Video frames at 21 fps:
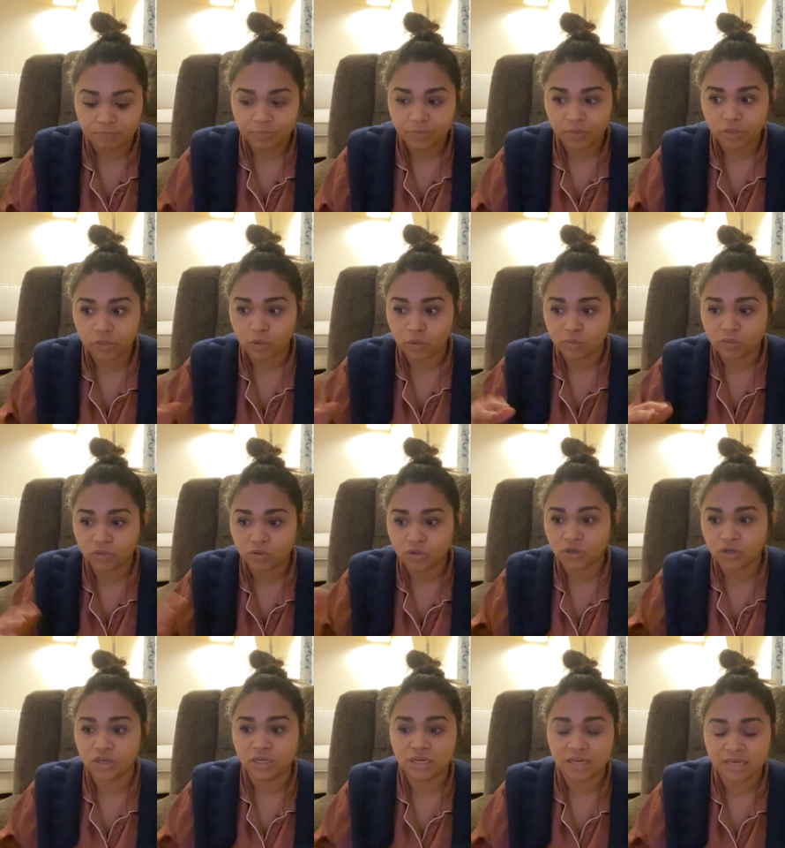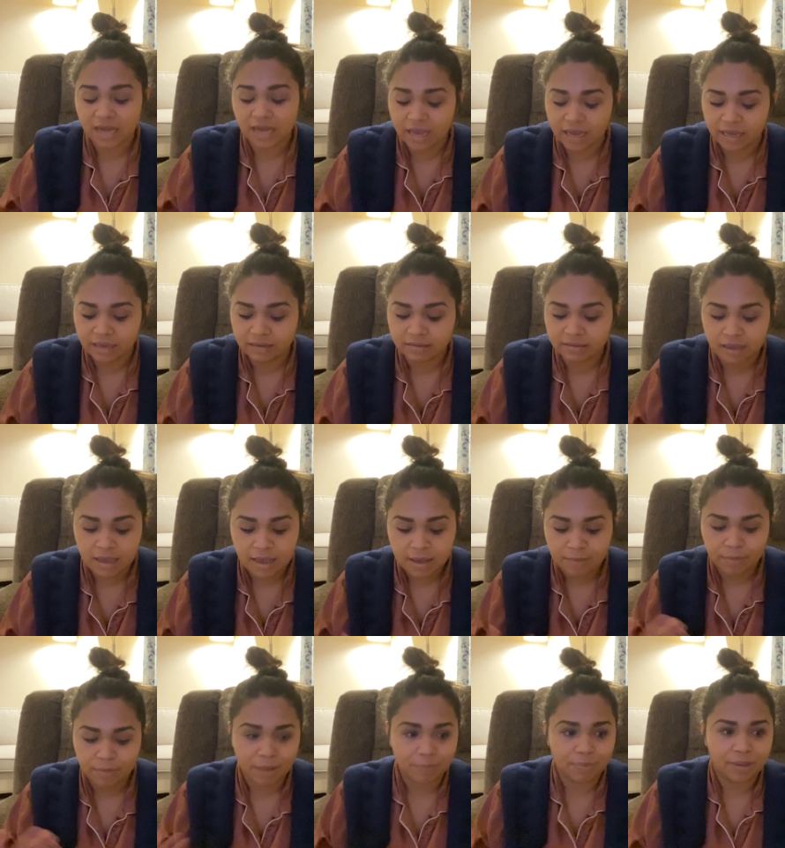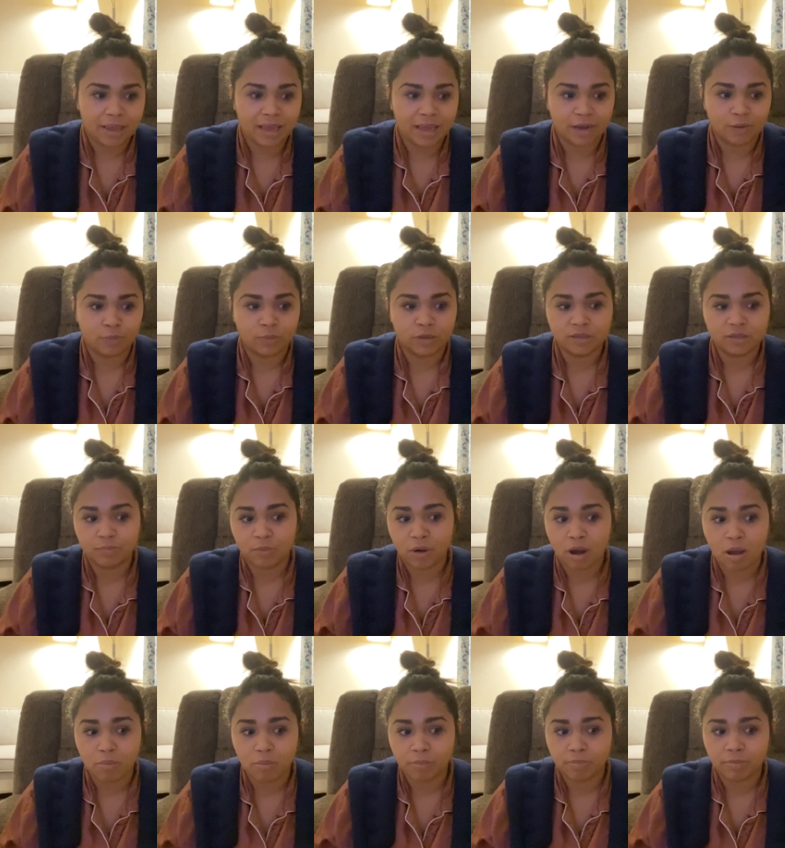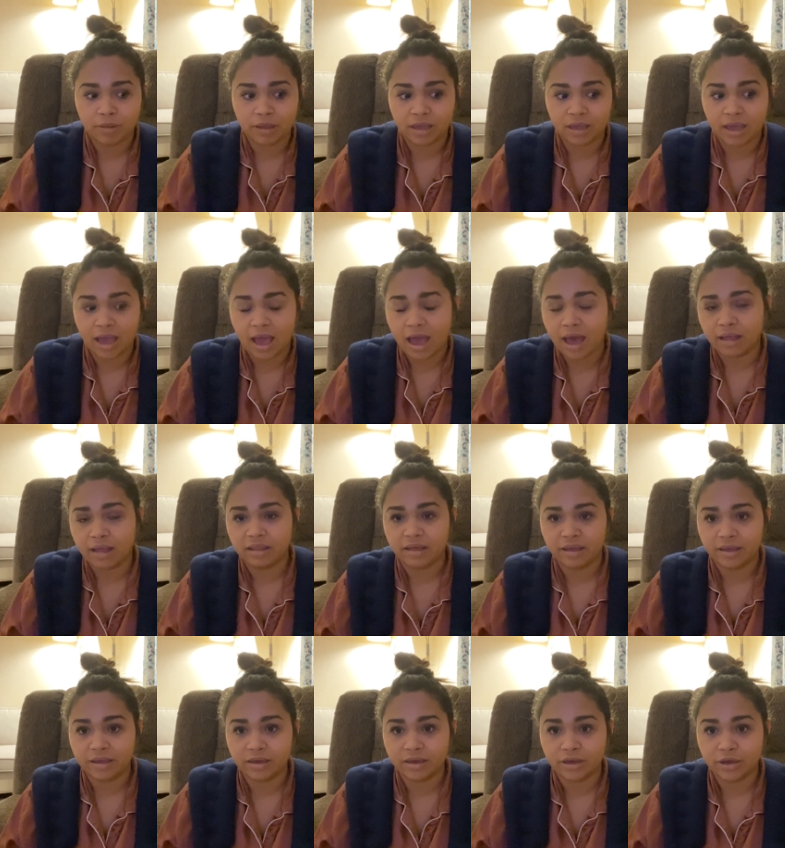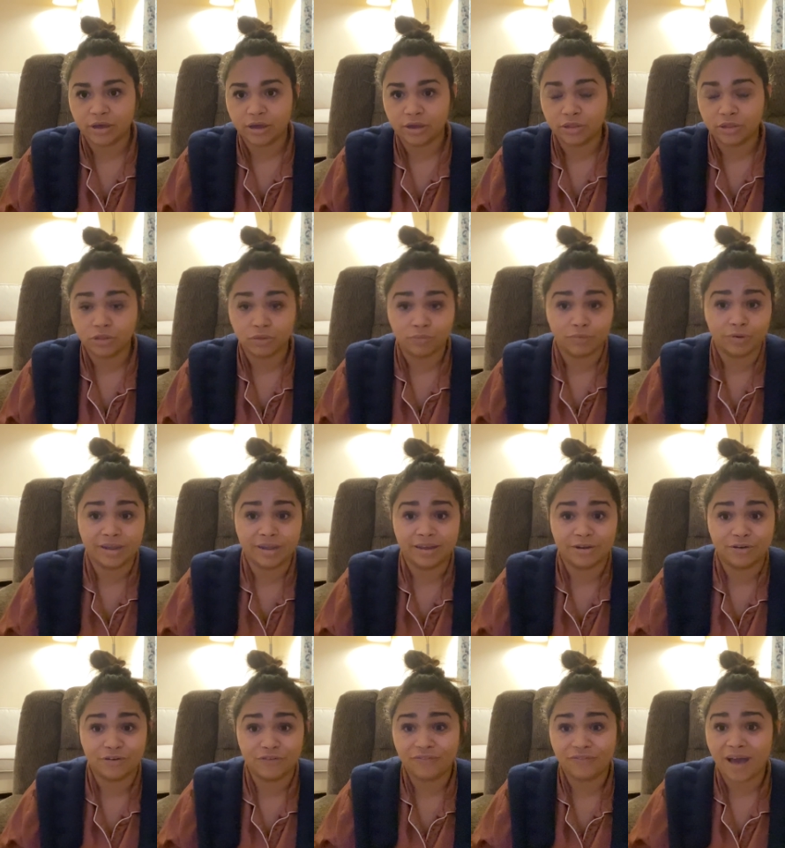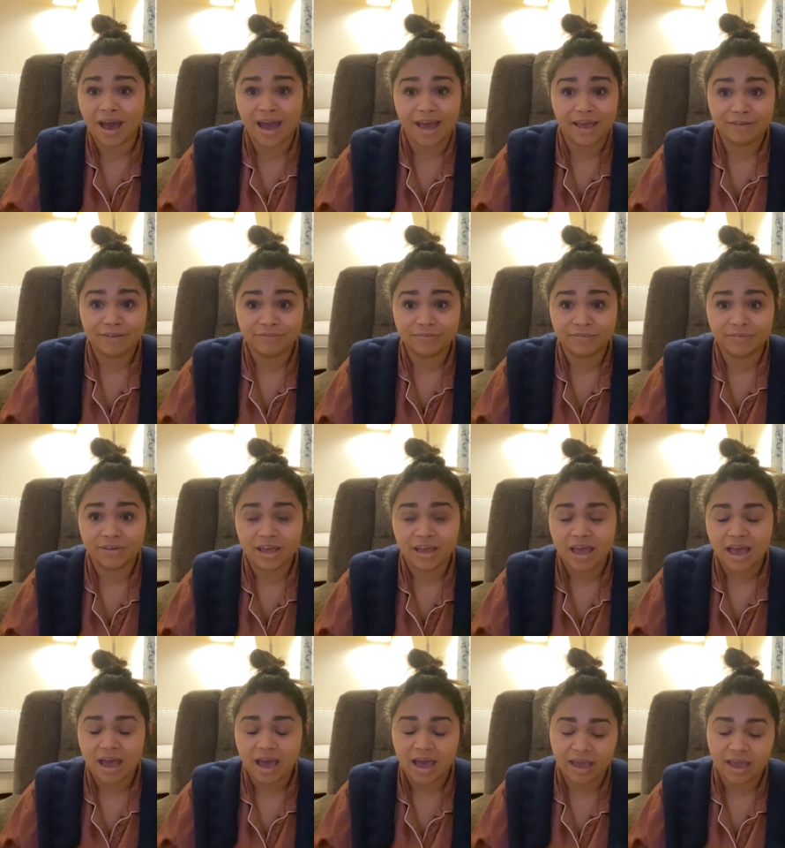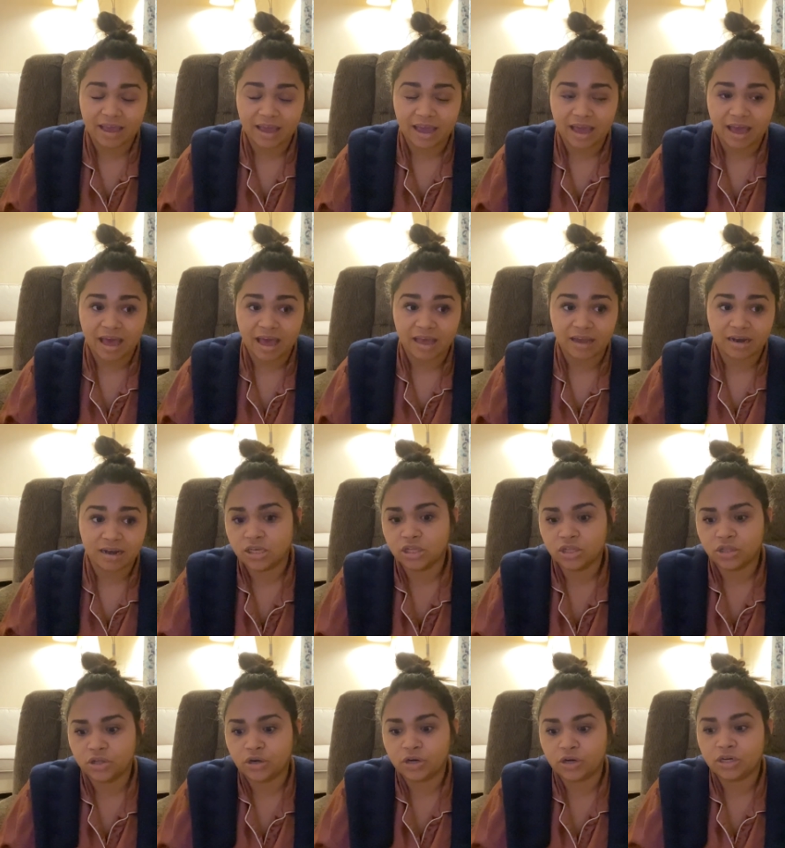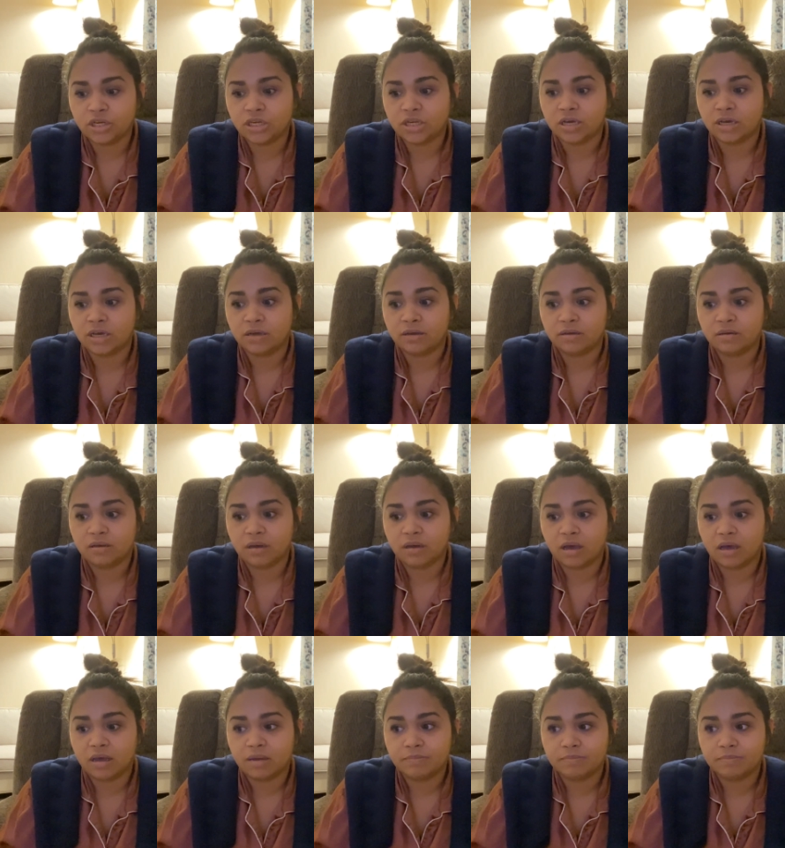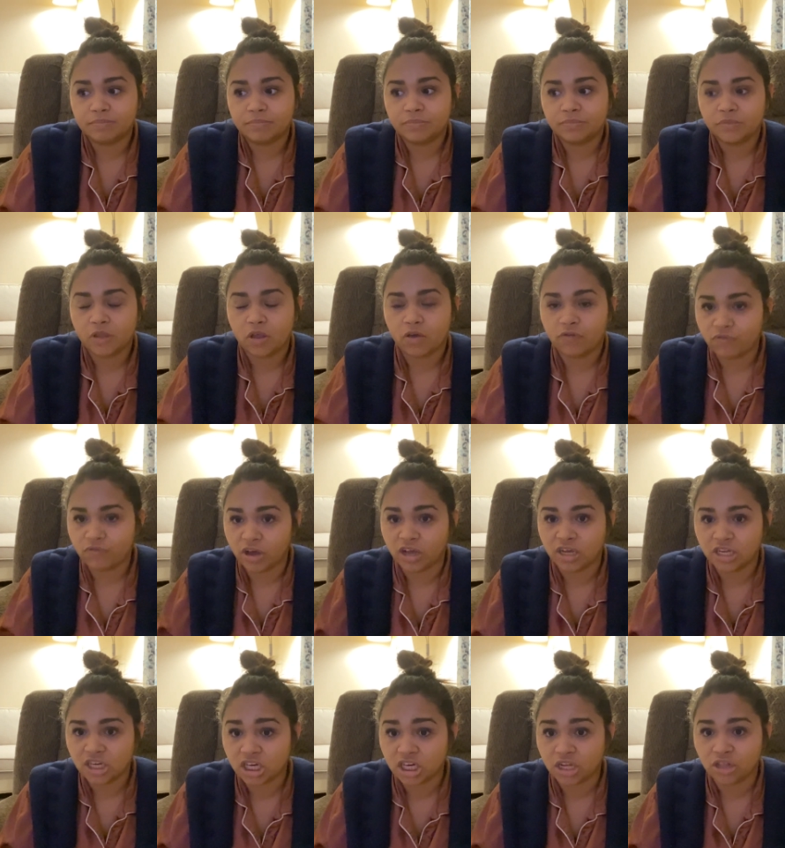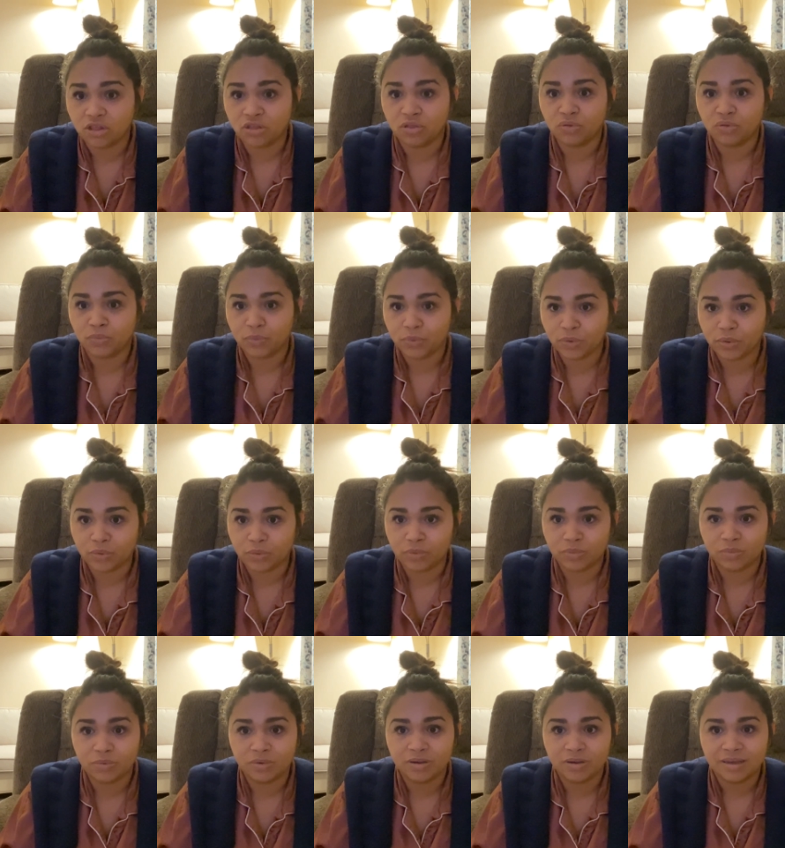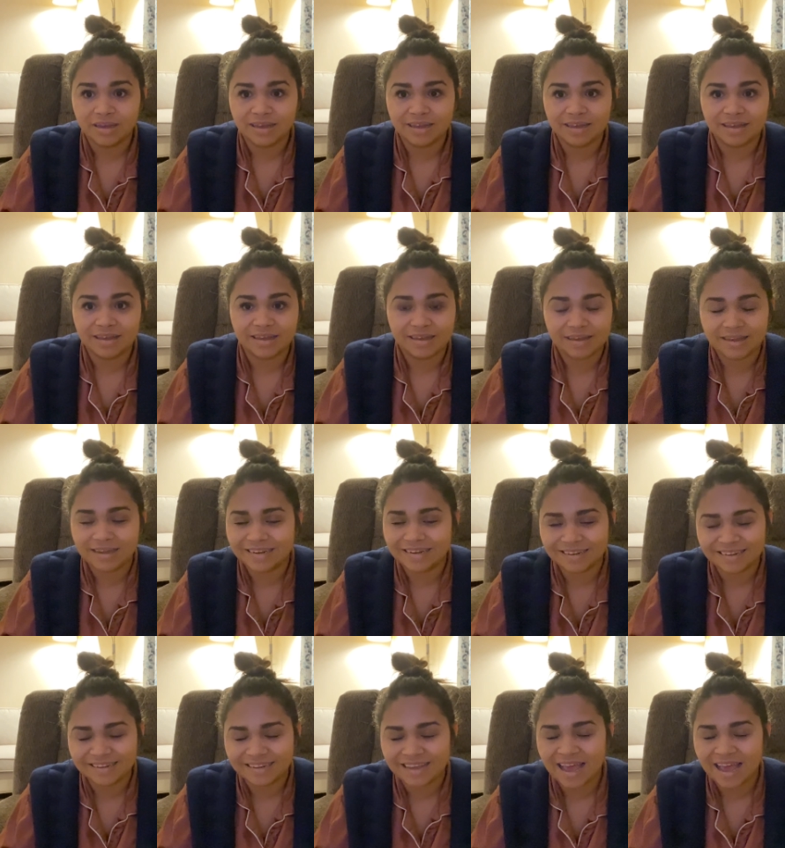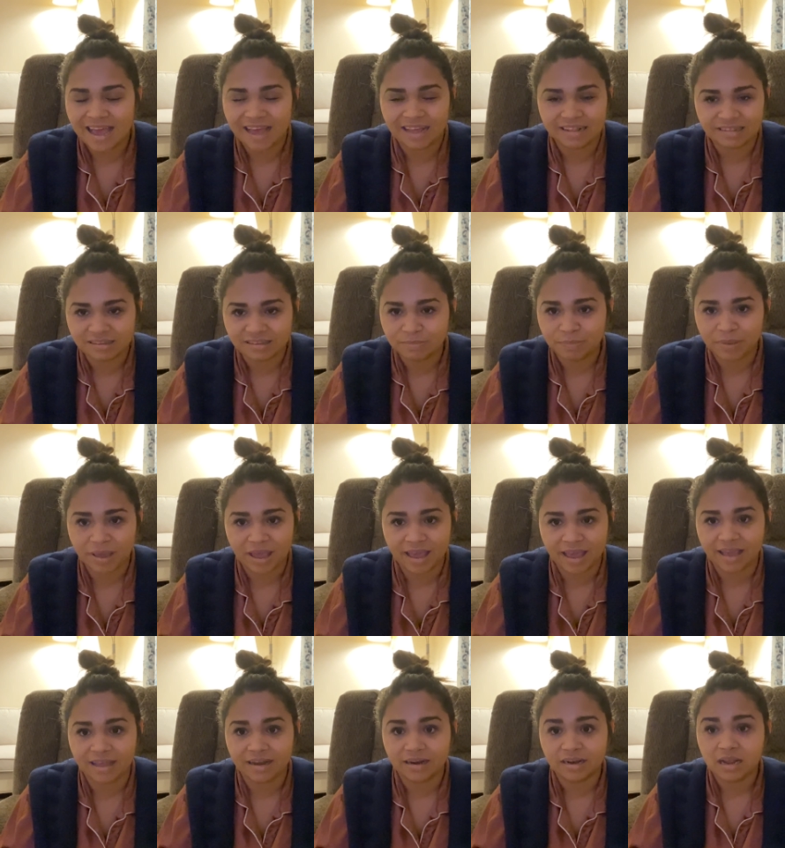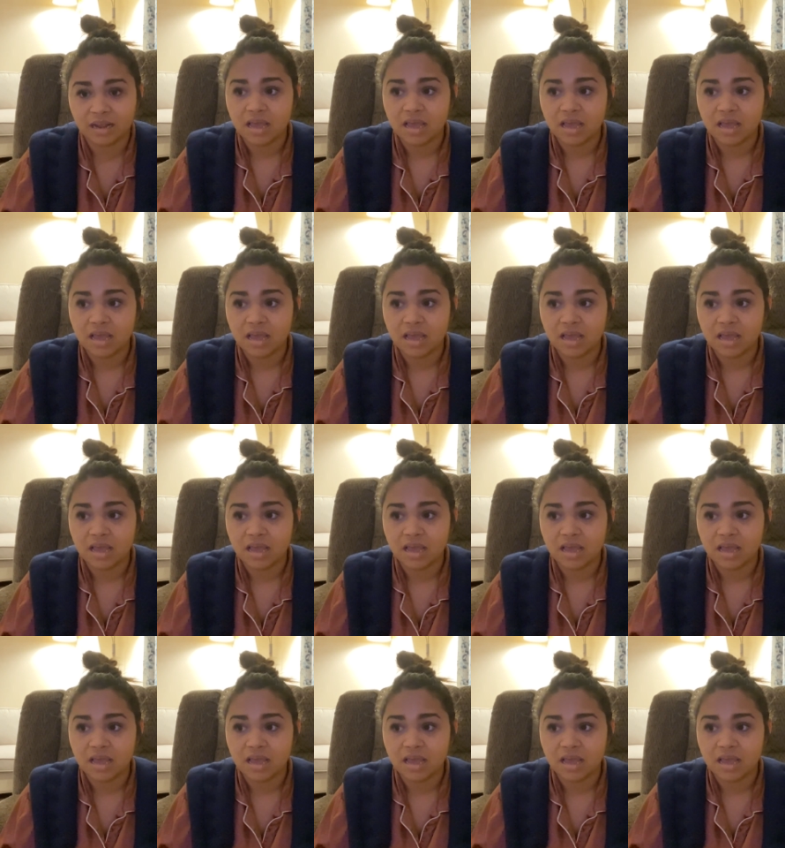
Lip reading: Those good days, my pain was probably at like a 3 or 5. I had to learn to function through intense pain.